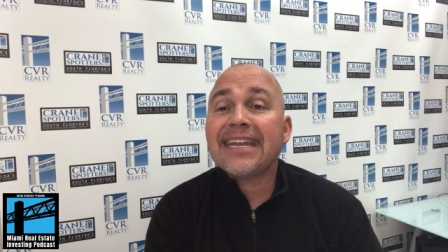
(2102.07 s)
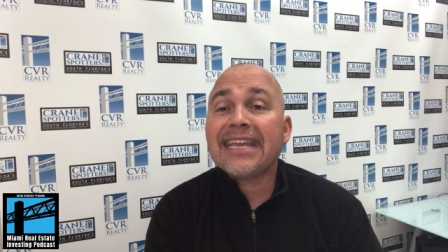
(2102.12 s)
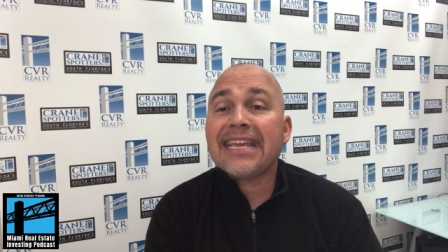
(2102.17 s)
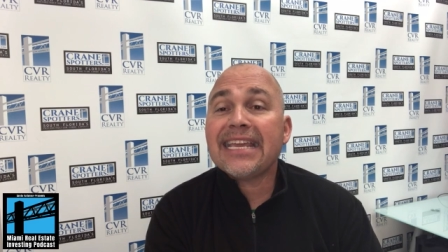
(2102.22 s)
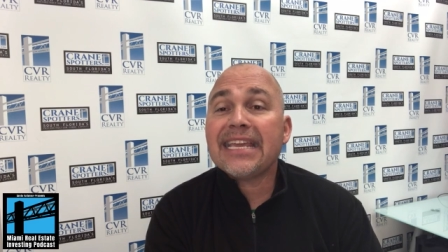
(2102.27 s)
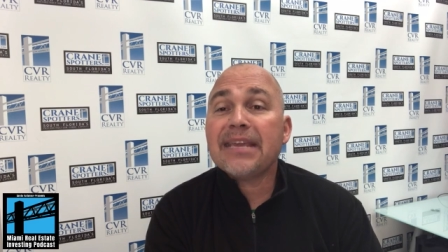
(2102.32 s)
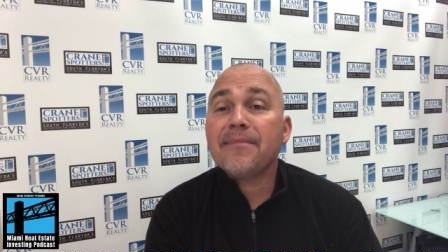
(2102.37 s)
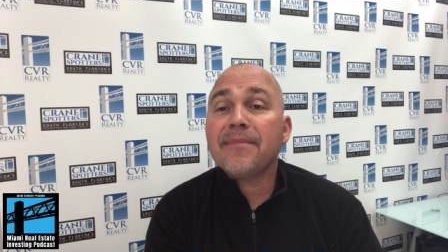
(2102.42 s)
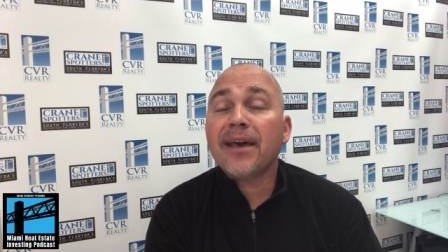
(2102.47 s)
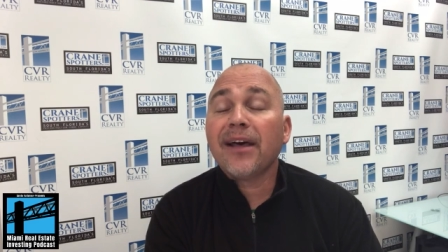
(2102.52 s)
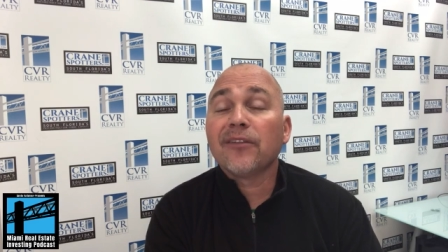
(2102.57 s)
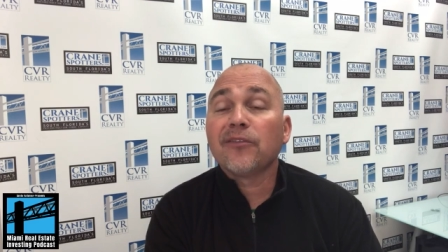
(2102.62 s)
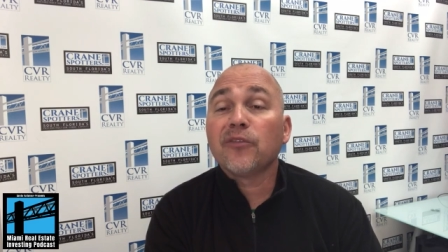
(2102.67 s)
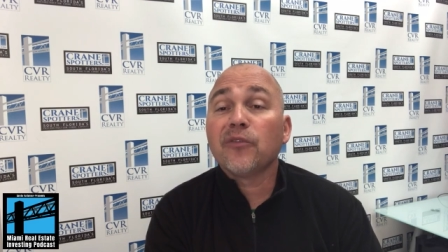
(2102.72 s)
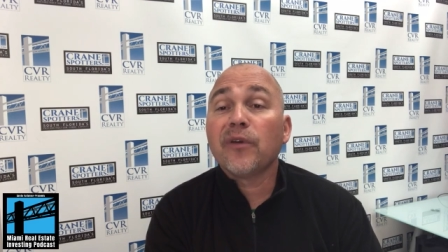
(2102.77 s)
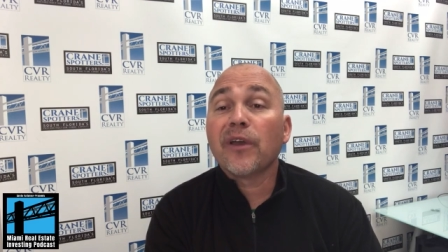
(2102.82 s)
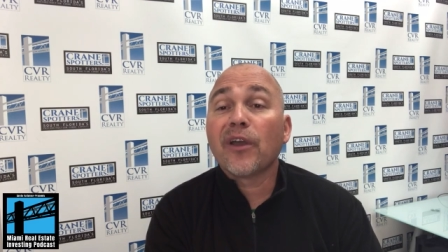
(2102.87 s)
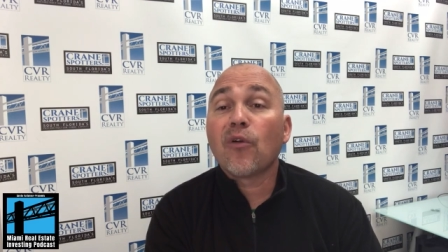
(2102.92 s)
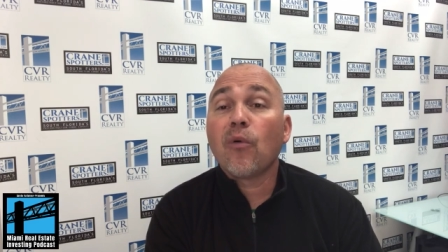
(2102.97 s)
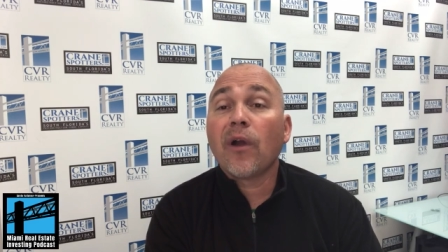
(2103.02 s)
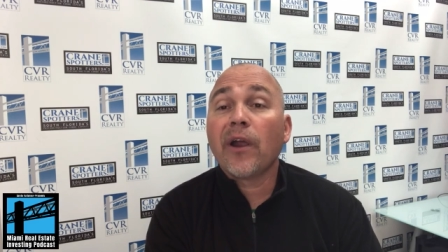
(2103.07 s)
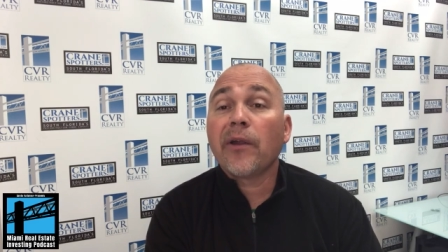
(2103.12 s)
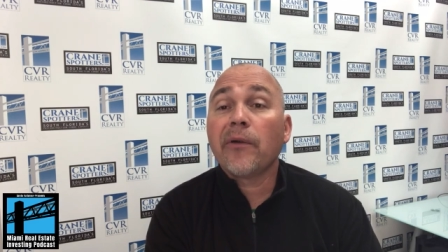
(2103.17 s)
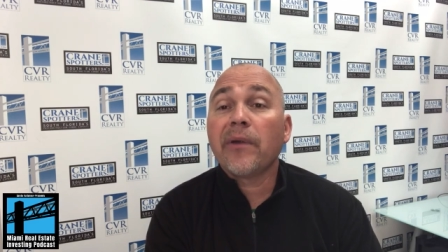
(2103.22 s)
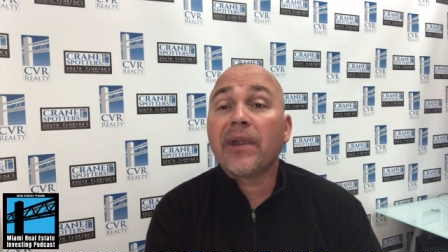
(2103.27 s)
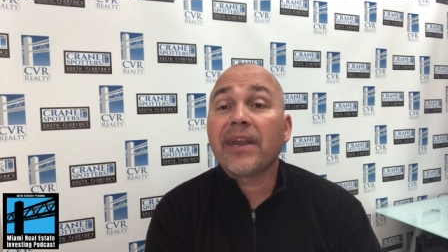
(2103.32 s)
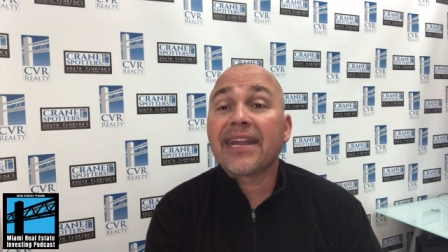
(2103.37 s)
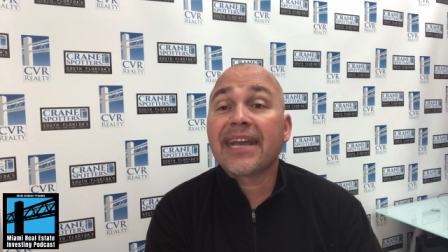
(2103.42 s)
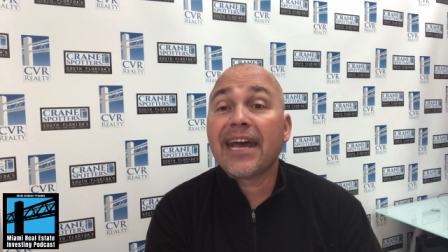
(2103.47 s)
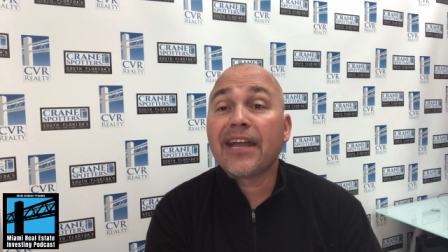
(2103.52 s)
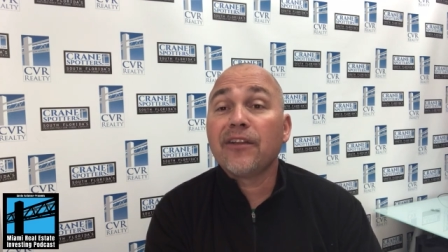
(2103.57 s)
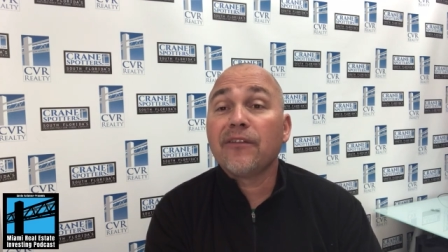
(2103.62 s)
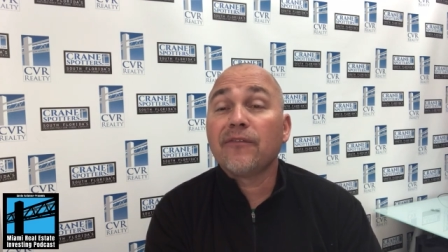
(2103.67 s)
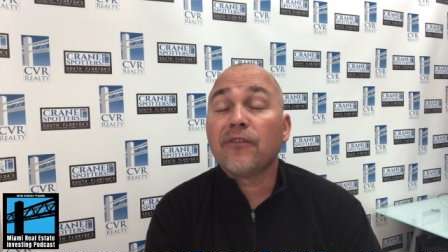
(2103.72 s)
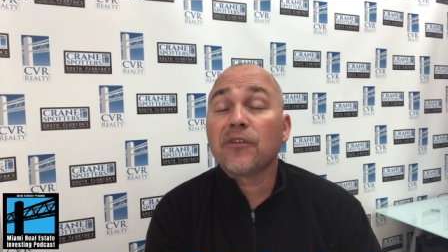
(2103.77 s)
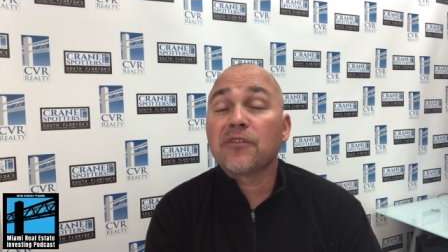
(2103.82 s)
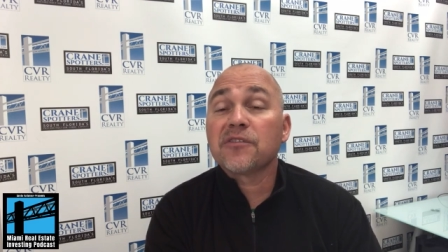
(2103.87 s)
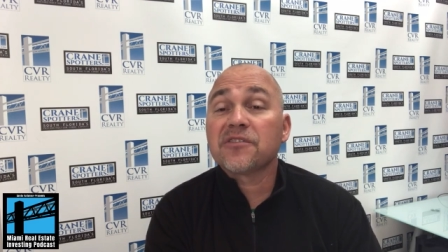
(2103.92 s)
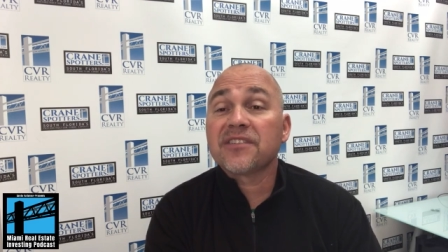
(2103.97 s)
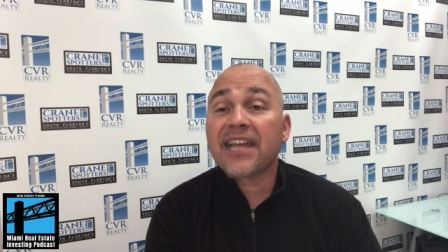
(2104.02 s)
an email to
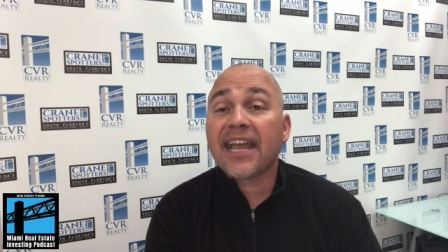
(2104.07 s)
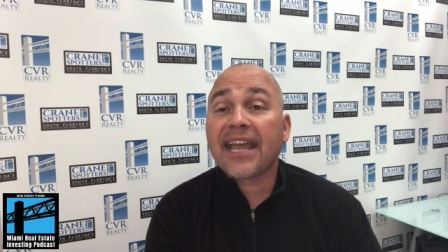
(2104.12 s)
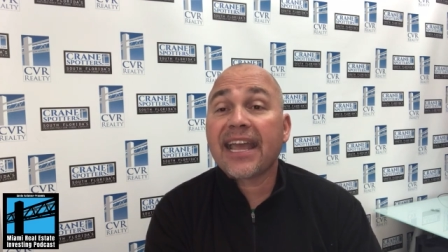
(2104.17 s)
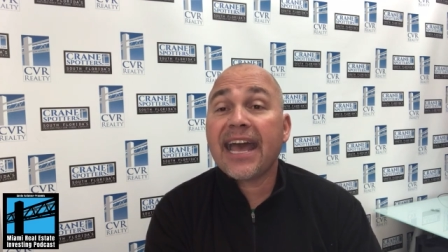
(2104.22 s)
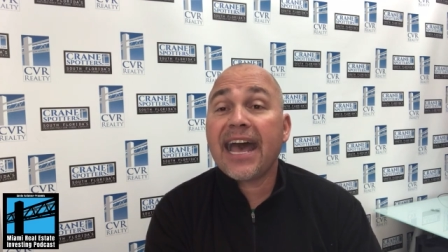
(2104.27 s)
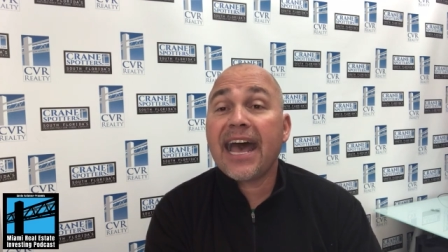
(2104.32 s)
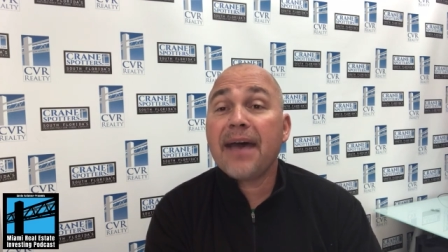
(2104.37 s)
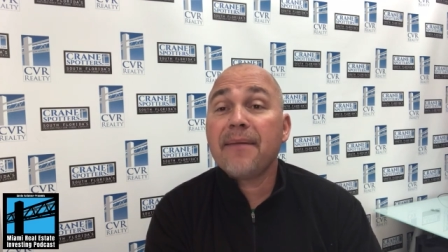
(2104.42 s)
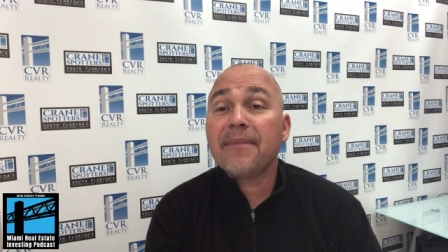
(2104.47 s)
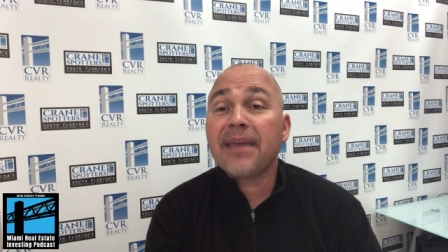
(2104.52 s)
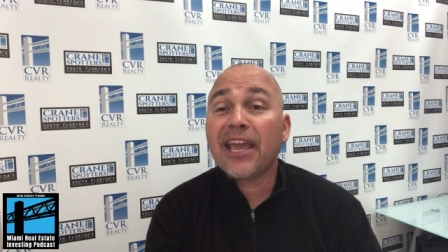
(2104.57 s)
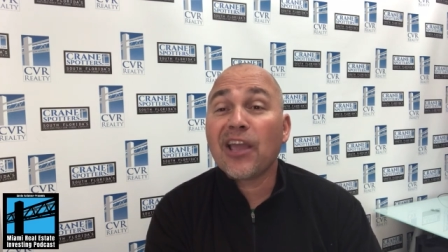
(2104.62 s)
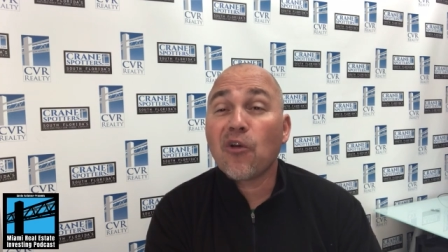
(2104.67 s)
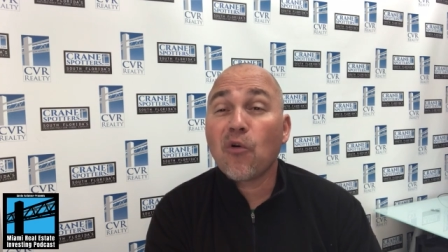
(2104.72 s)
inquiry@condovultures.com,